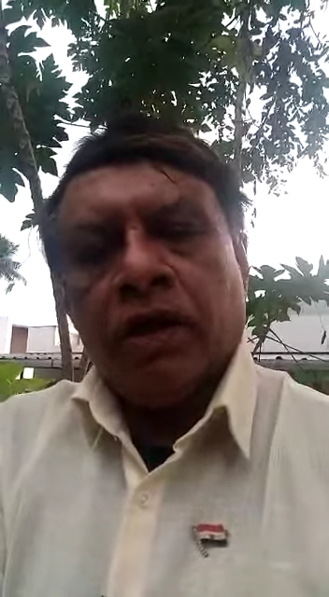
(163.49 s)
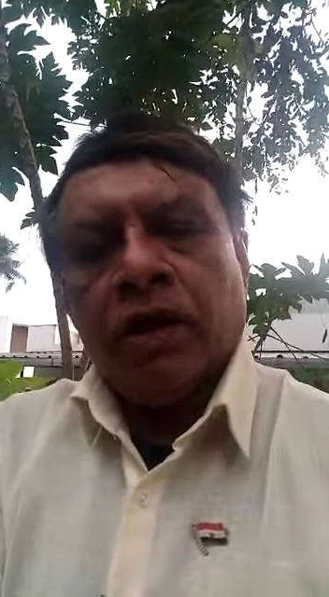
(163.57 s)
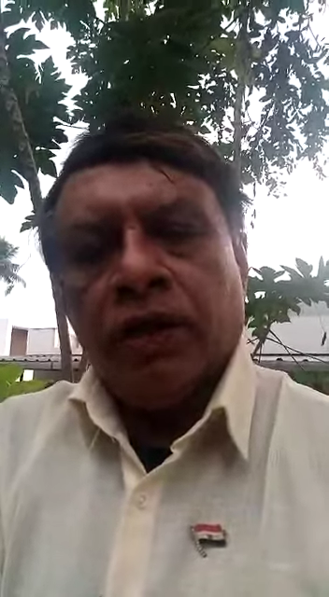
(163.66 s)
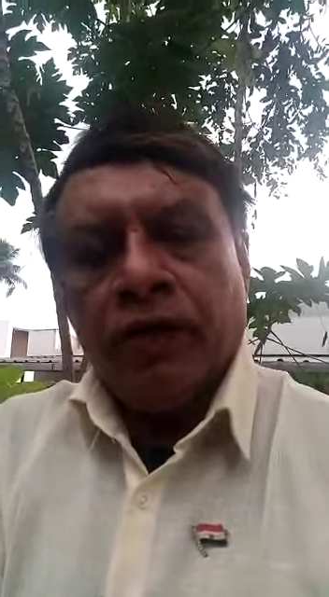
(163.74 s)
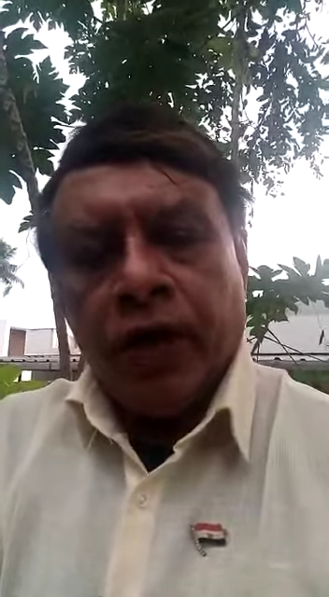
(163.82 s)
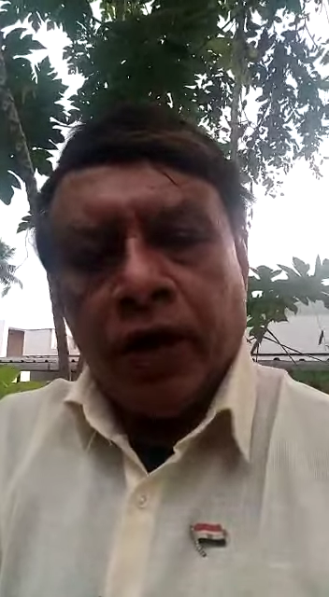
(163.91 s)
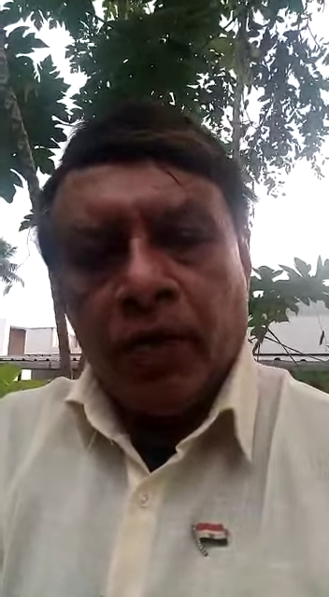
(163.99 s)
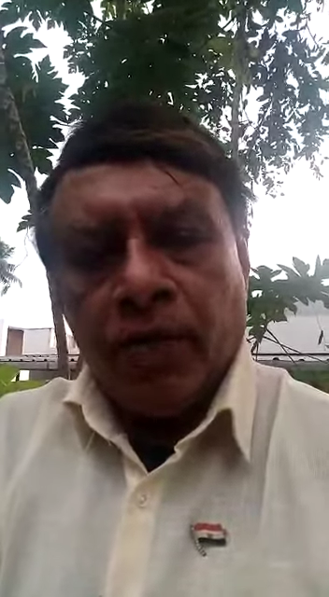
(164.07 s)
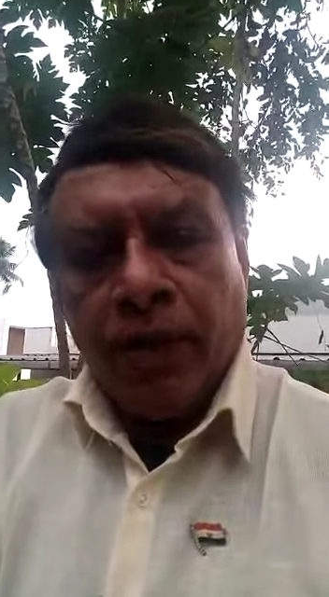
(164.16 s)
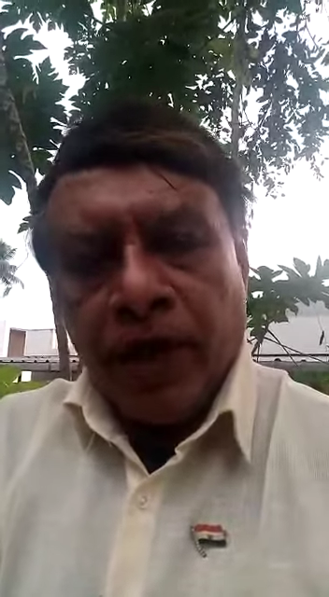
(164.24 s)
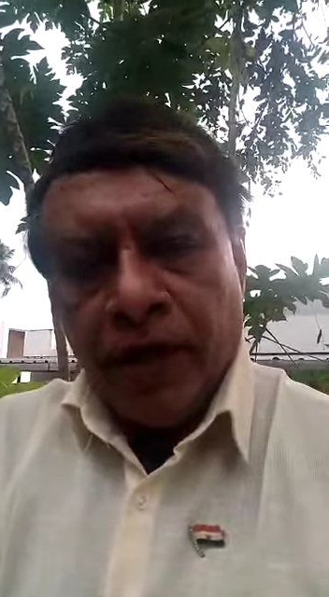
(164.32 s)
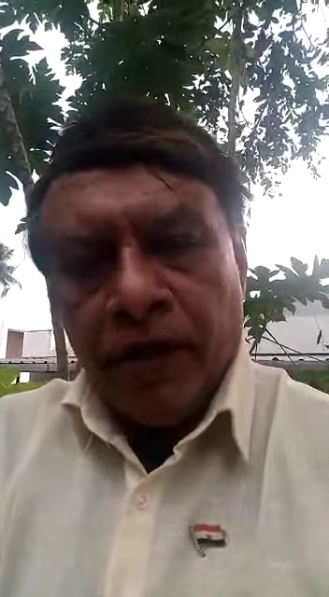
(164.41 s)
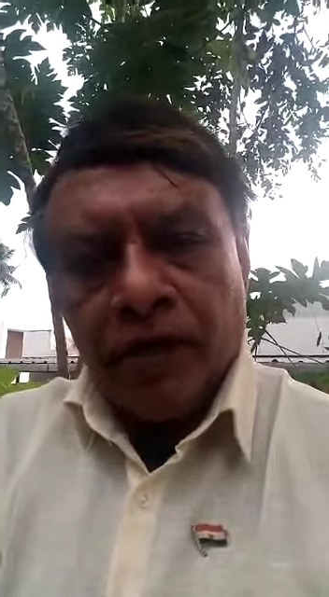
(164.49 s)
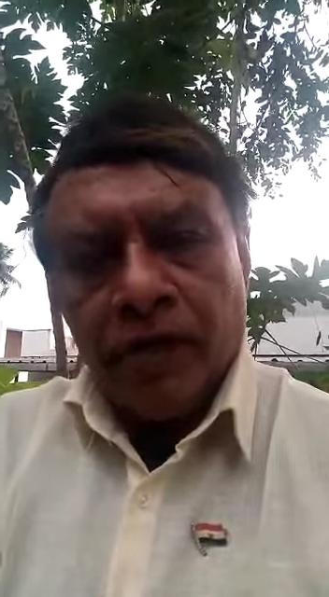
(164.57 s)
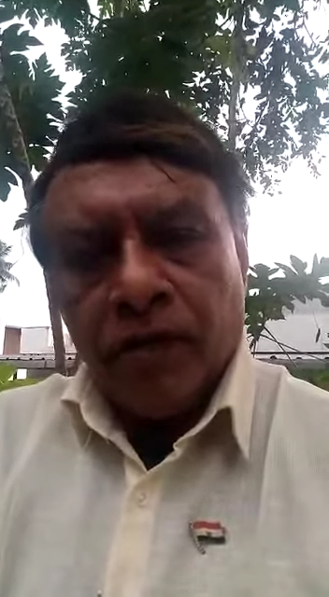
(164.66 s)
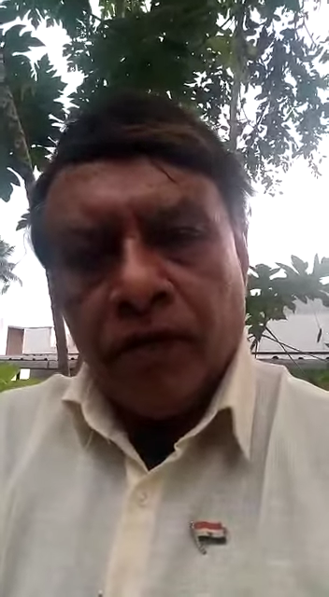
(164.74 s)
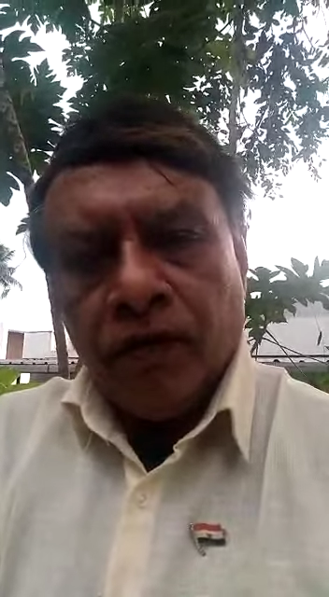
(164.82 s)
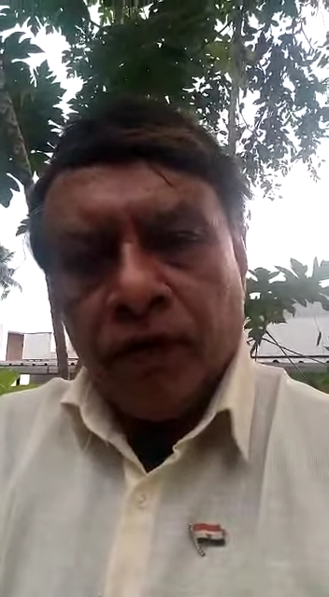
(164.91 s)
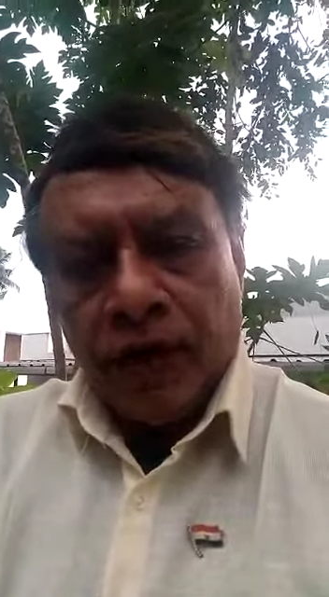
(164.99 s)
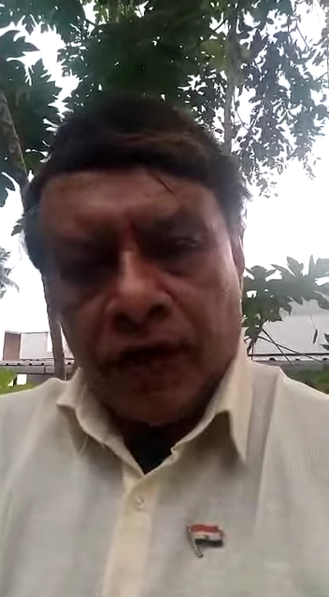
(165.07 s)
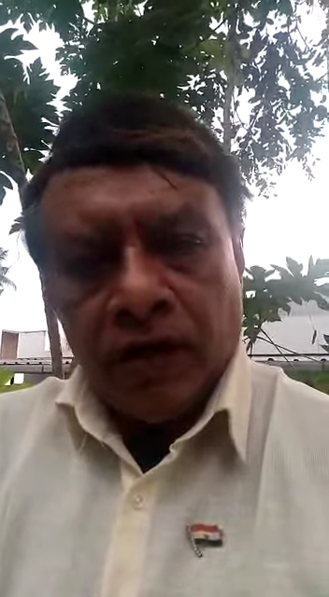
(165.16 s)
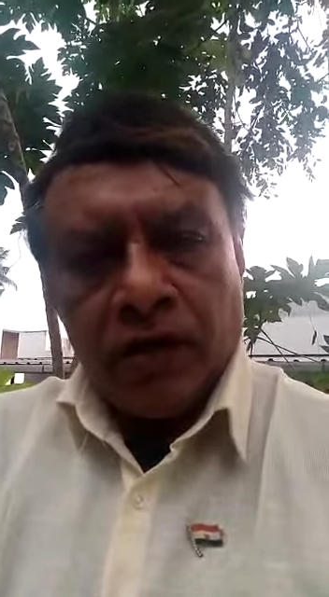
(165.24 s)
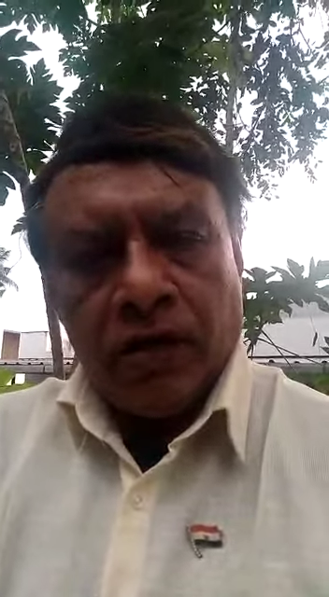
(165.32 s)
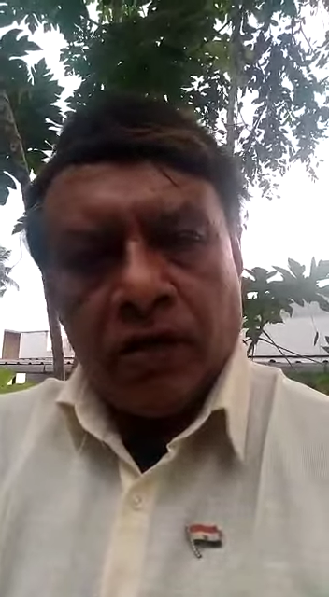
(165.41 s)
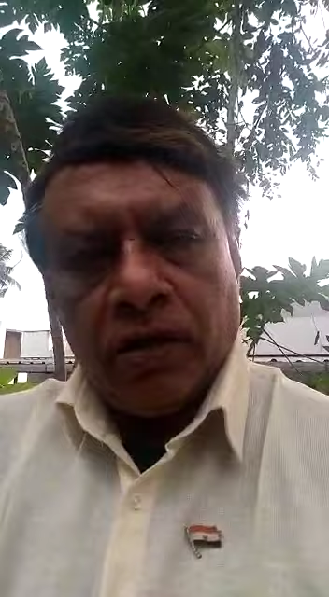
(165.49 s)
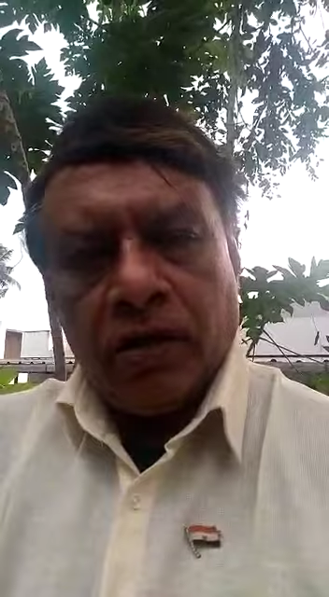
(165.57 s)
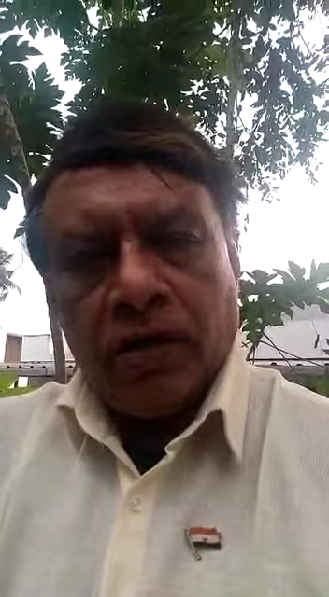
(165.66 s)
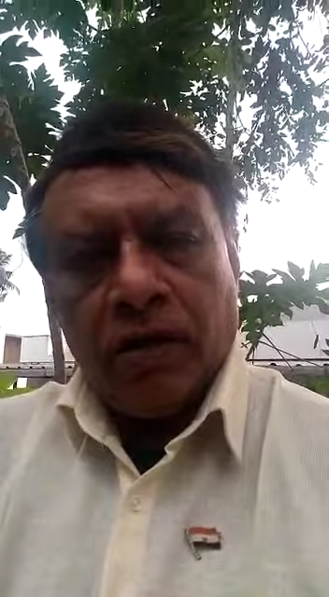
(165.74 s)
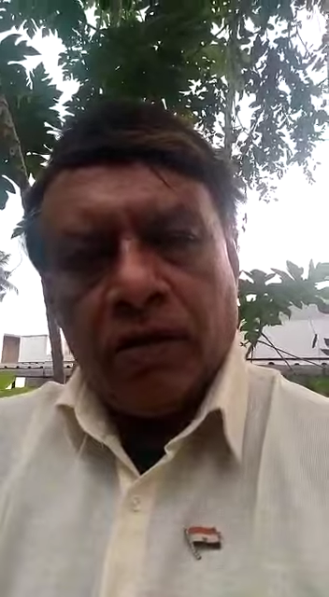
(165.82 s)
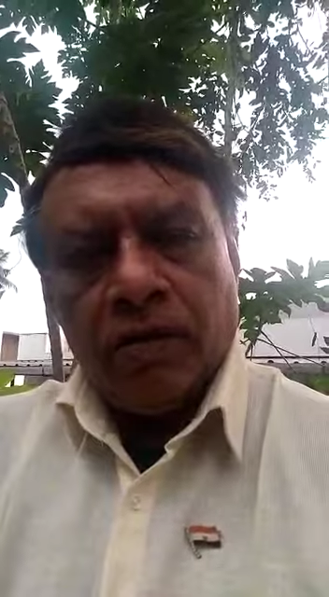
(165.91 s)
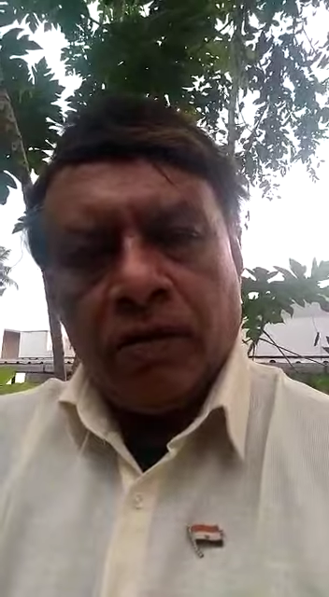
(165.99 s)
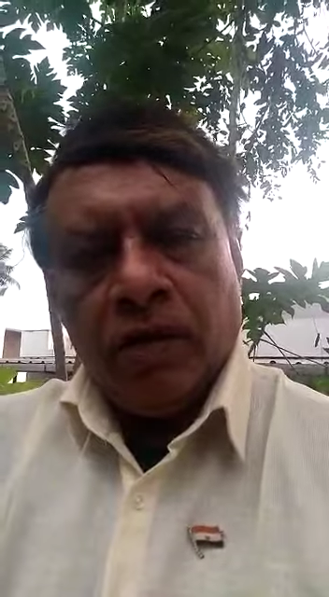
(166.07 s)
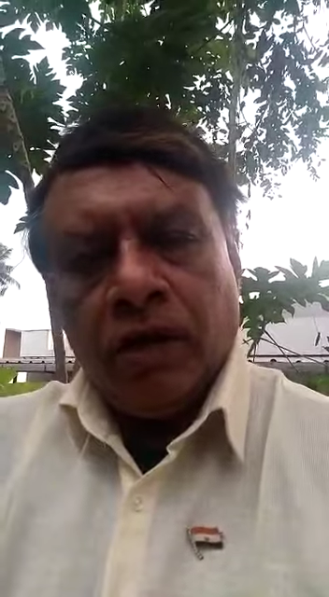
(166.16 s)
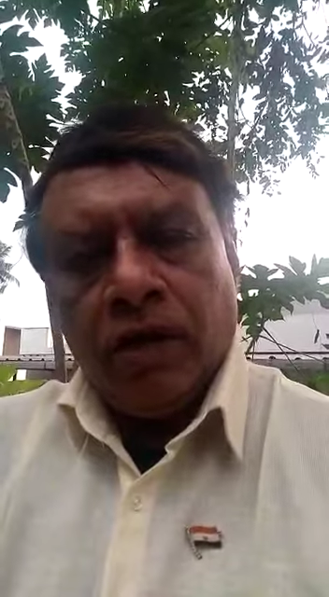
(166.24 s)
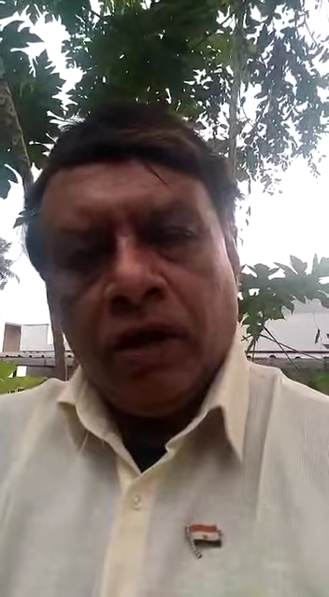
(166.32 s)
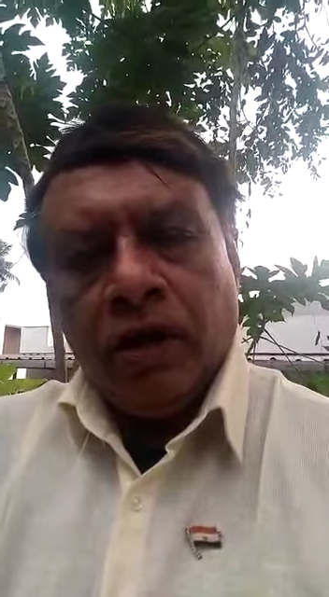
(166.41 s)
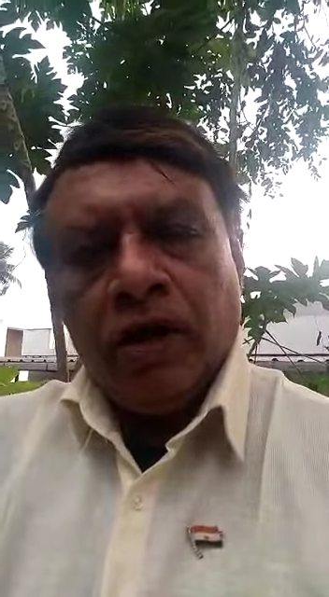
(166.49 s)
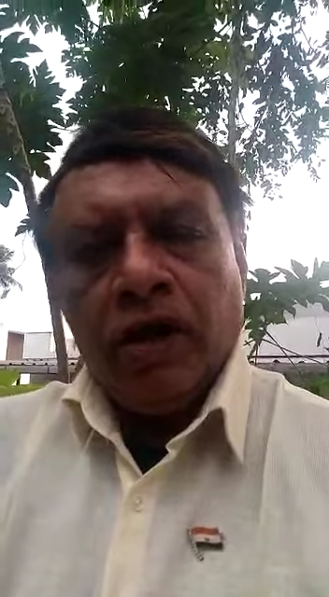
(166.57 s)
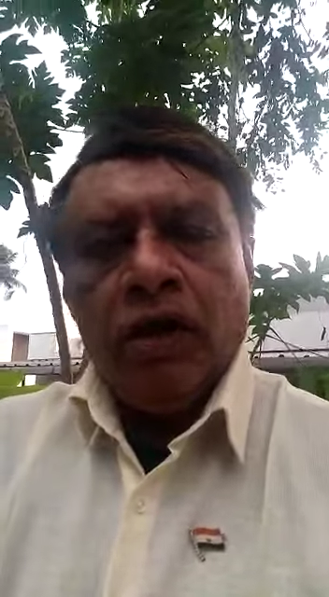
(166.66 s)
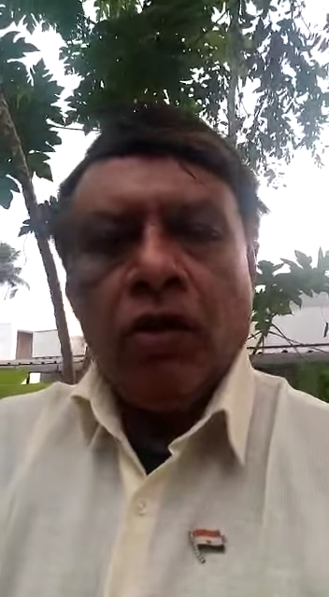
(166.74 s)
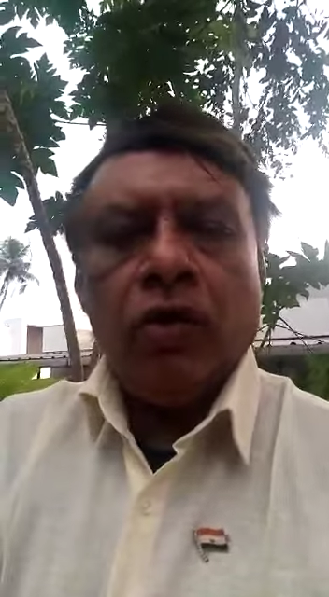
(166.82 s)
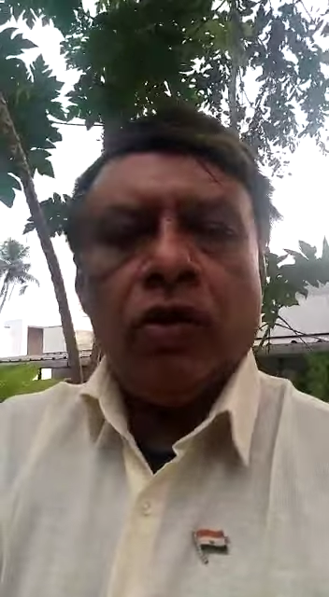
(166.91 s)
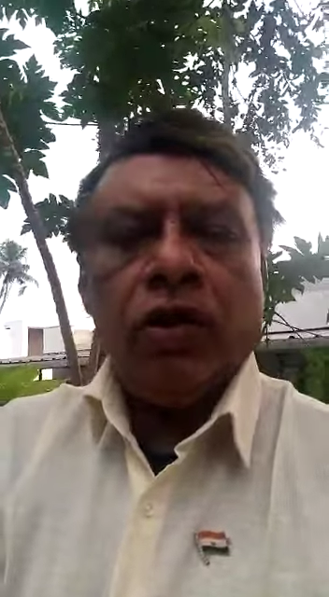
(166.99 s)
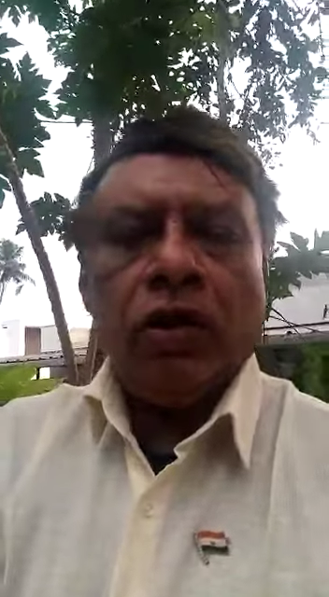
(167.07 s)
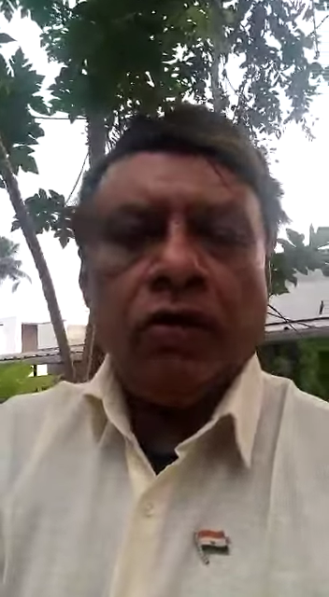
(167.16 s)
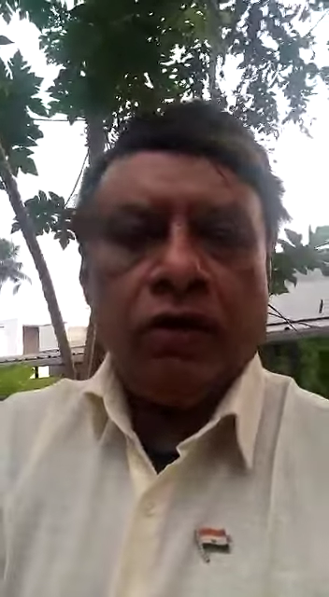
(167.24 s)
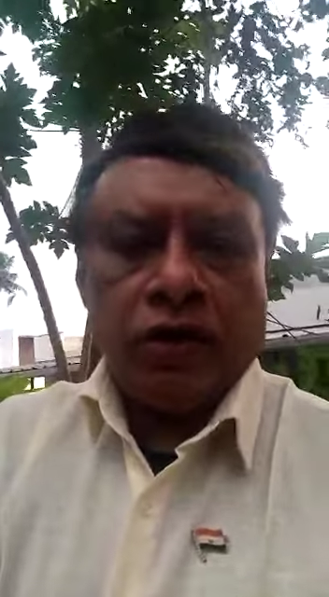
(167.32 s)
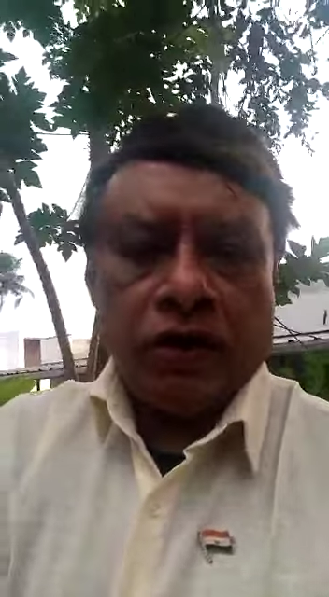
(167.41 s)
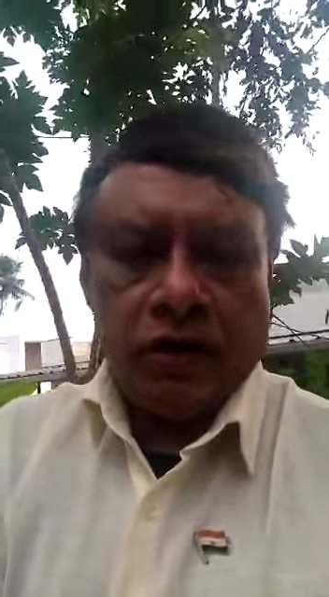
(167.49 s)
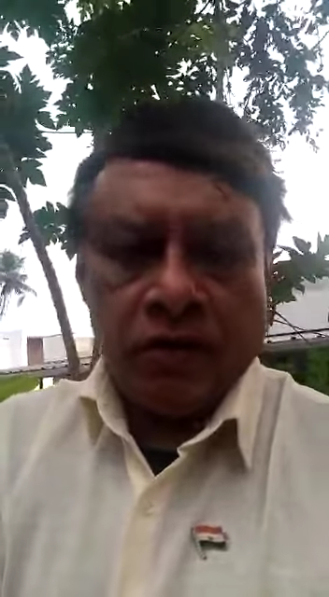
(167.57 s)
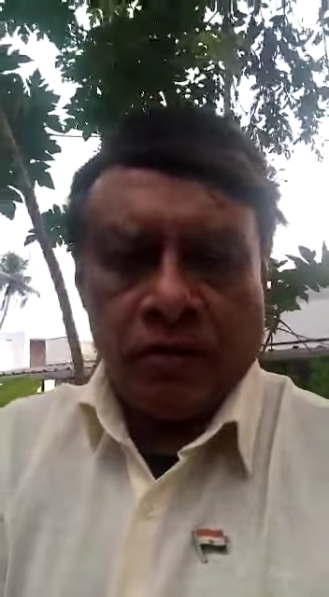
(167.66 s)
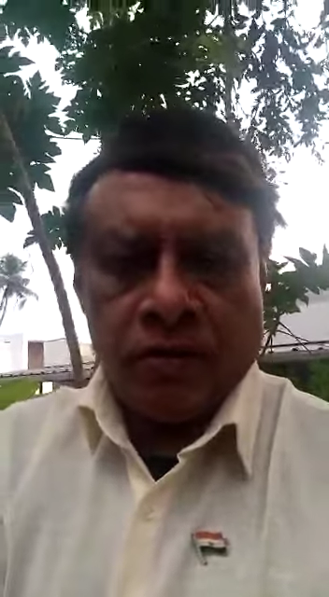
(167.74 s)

They were made fittest in their original version.